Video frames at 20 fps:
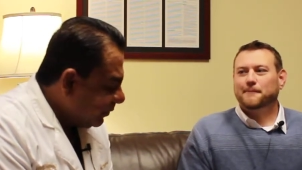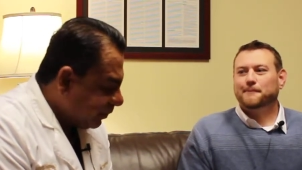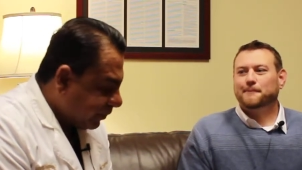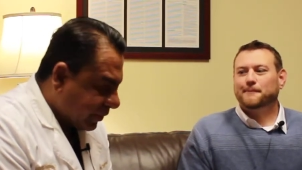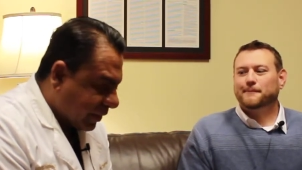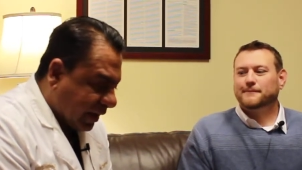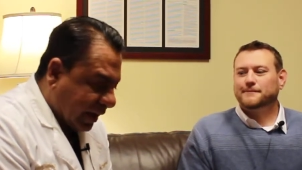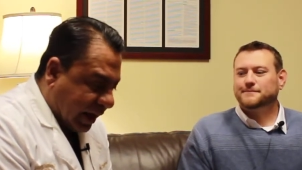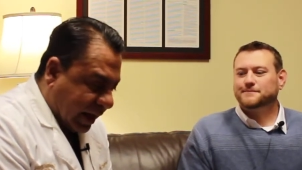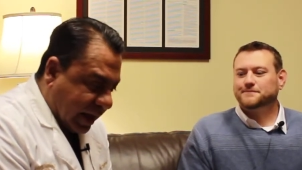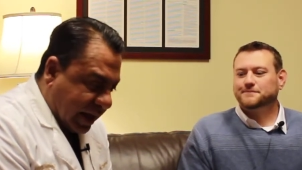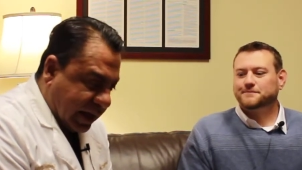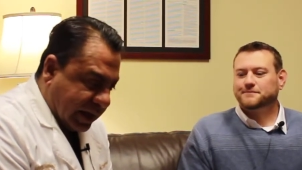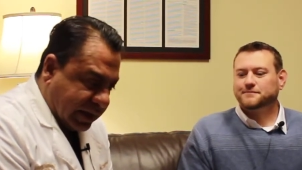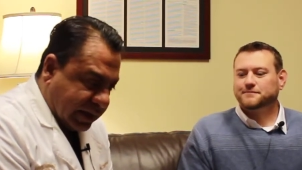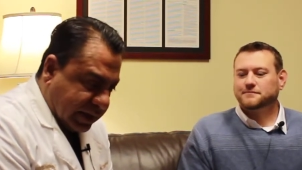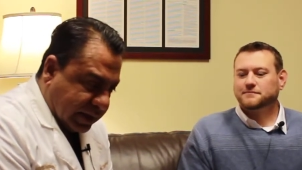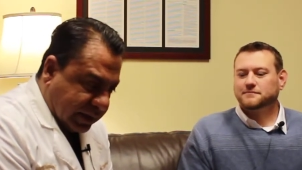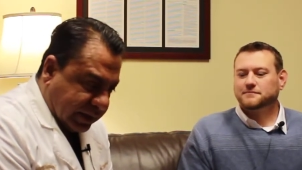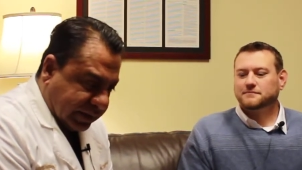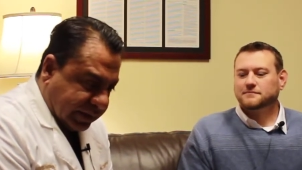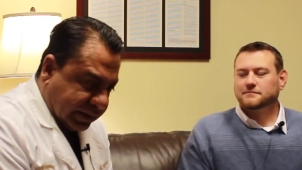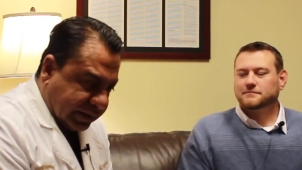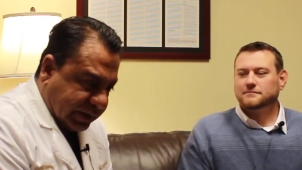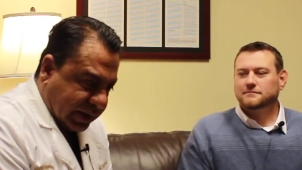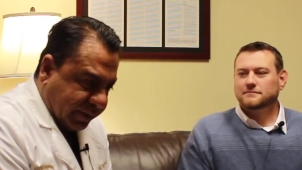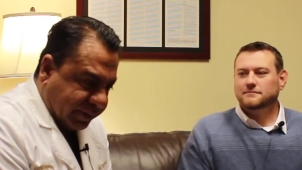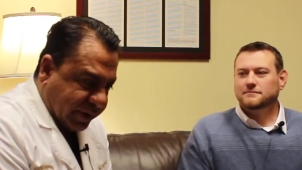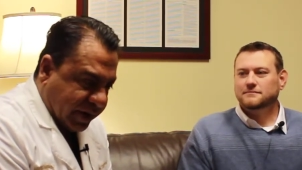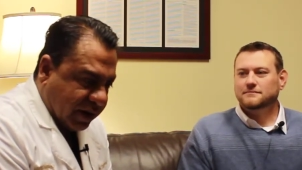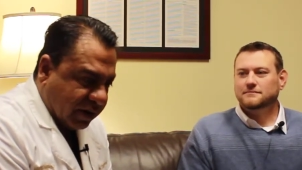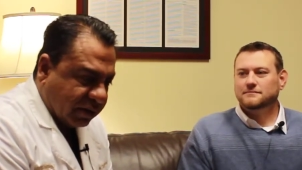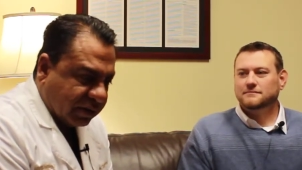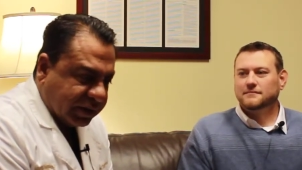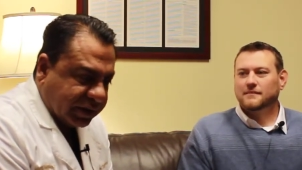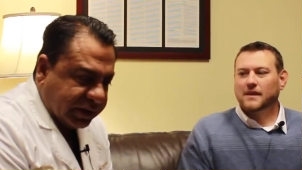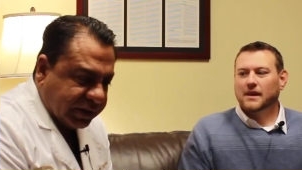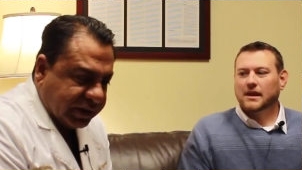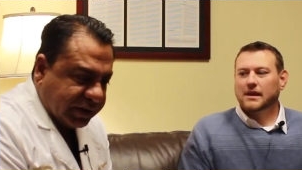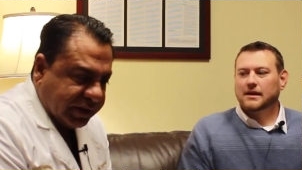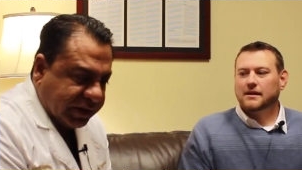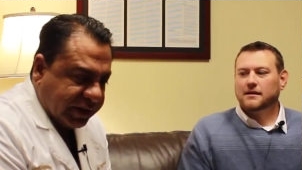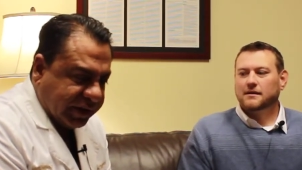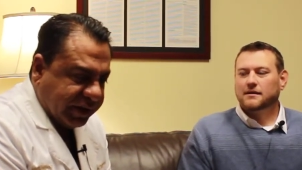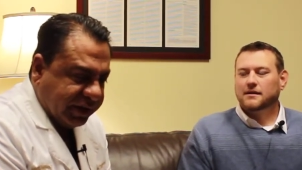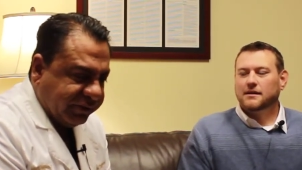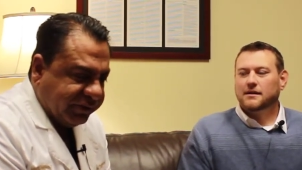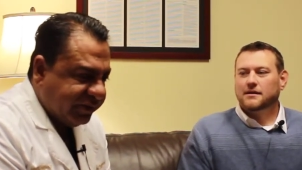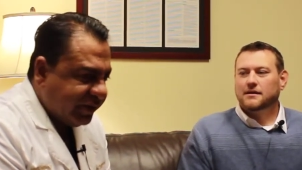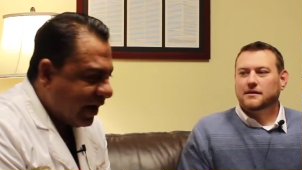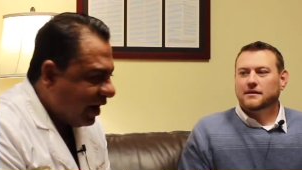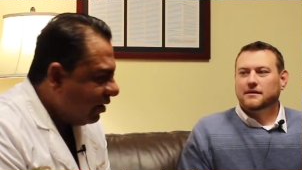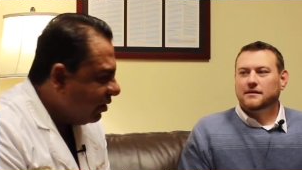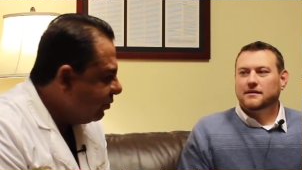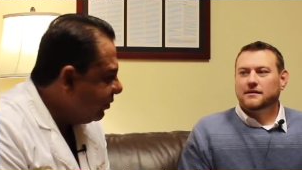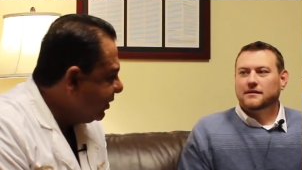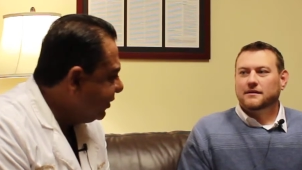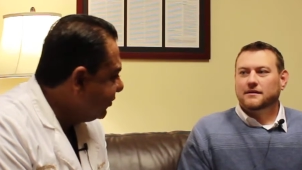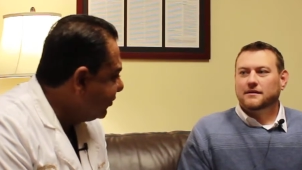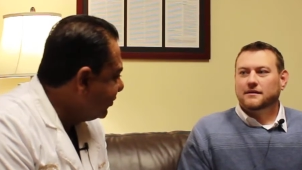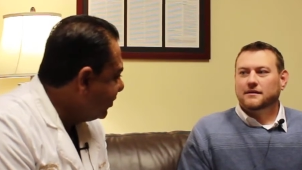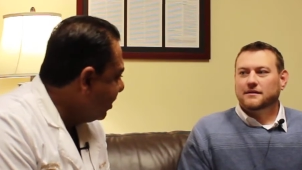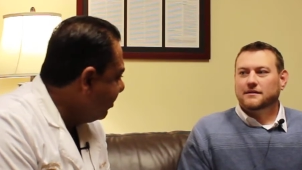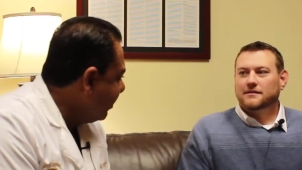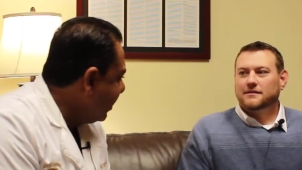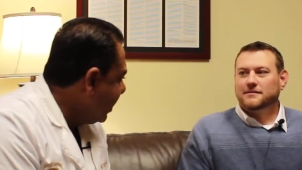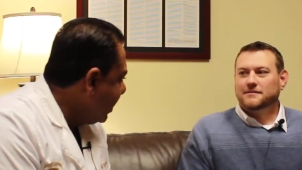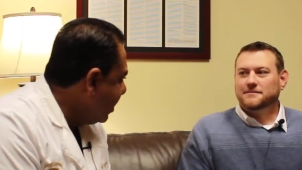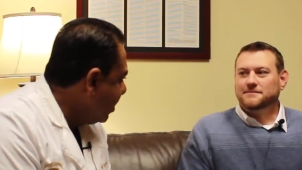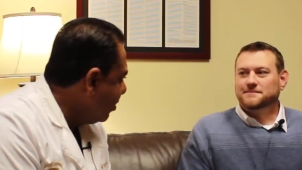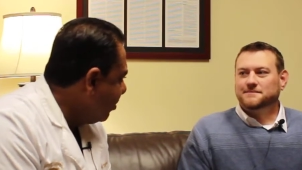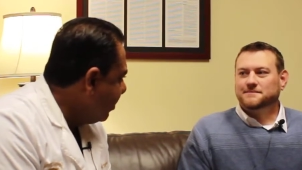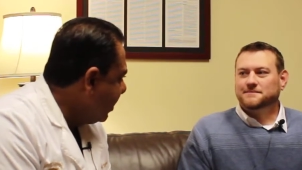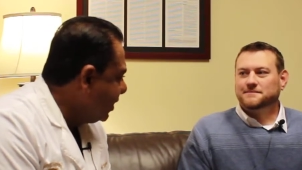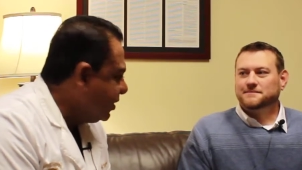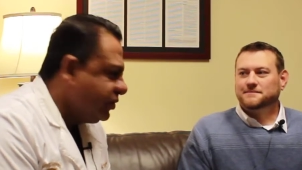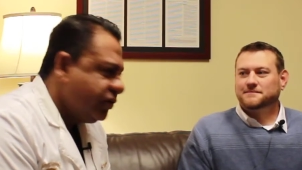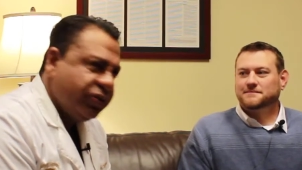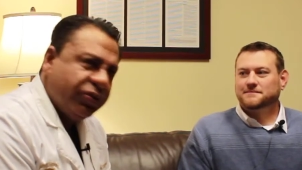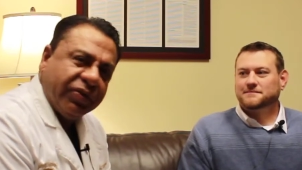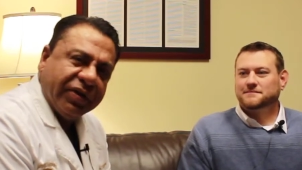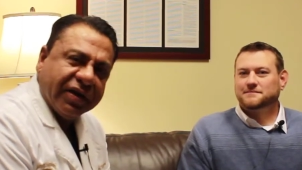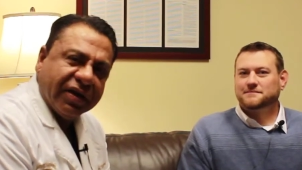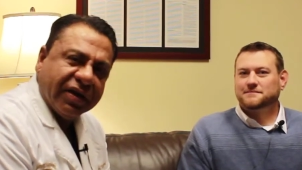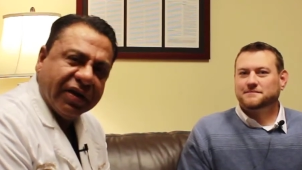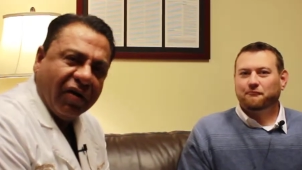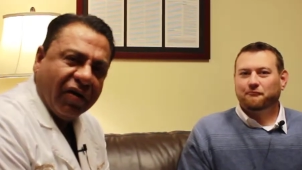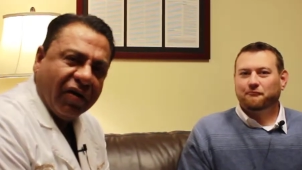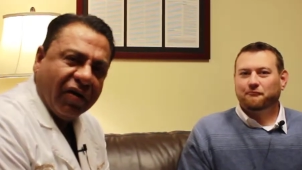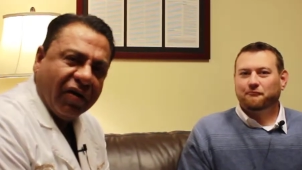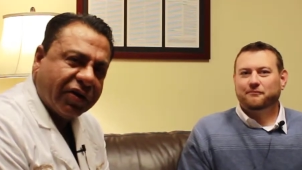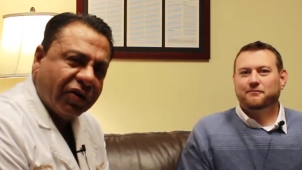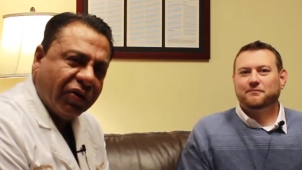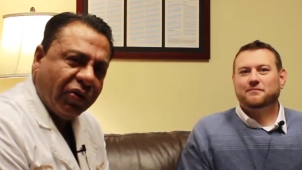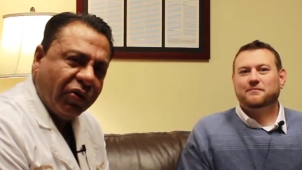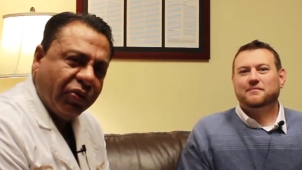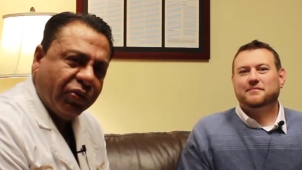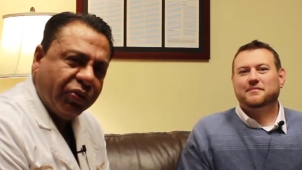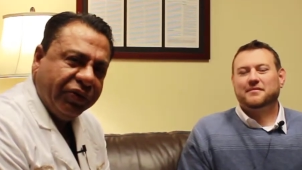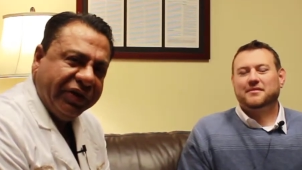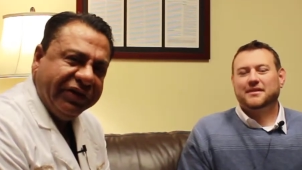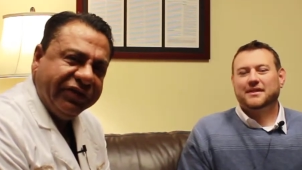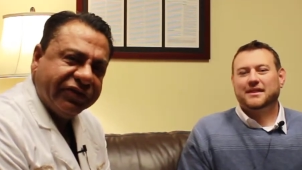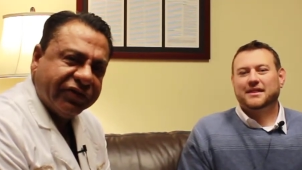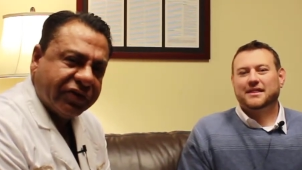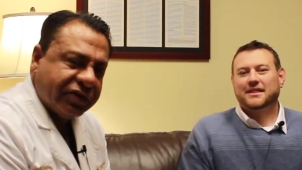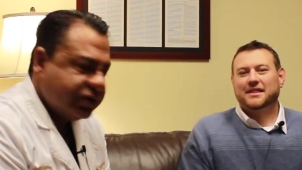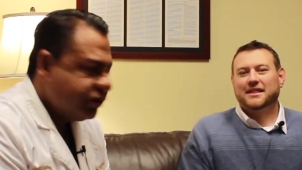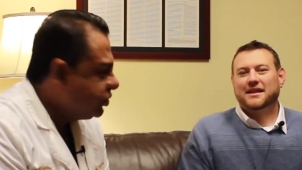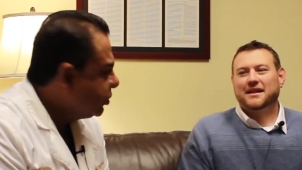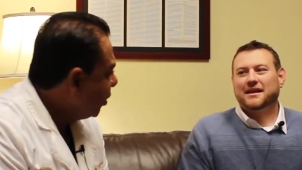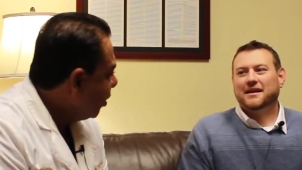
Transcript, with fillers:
Speaker 1: And uh, apparently, he found me somehow by doing article research